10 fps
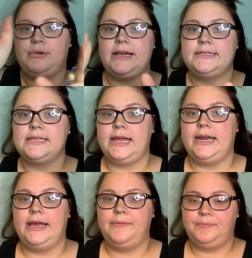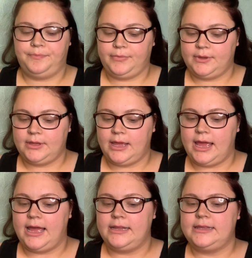bracelet in it.
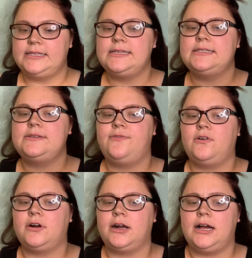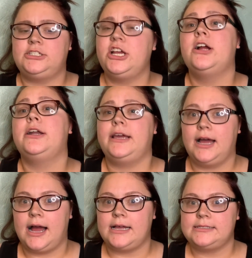And this is for a charity
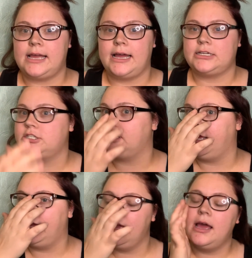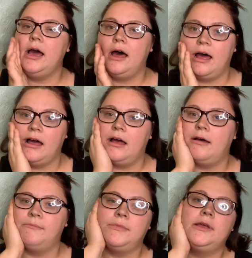cost, actually.
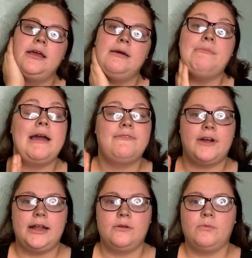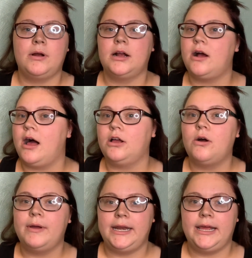My friend, we're all
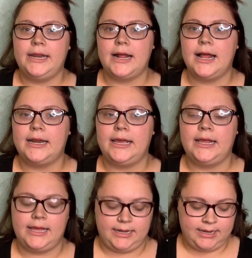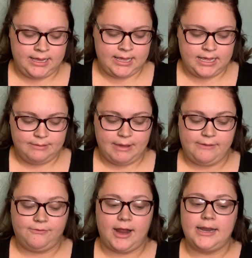going in on it, and my
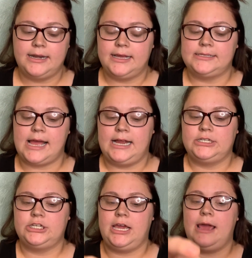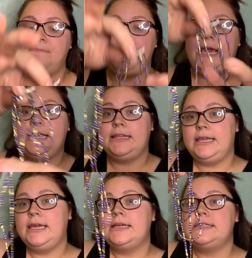friend is actually making
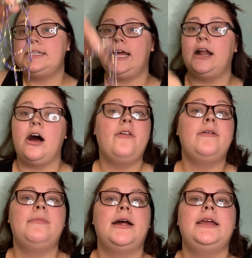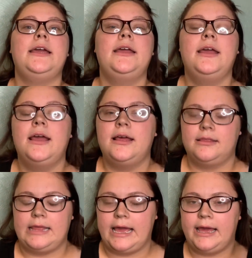these, and all the money
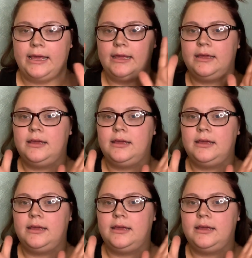that